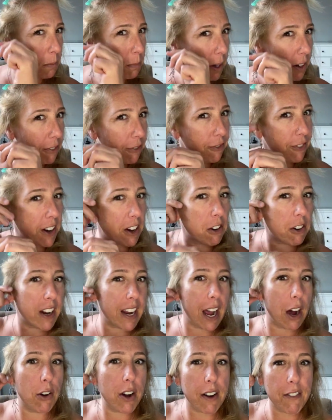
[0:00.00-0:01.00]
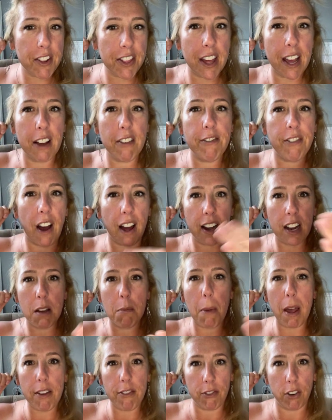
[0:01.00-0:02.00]
but figuring out everything, finding
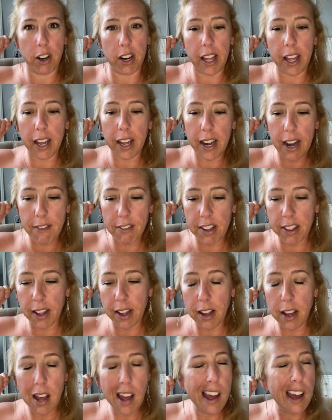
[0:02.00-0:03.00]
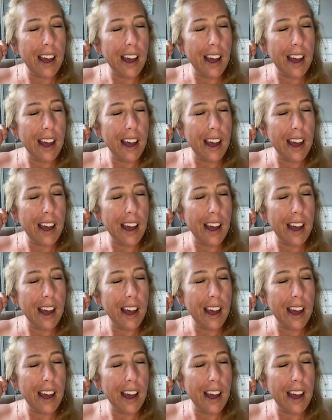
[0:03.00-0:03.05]
my footing and everything.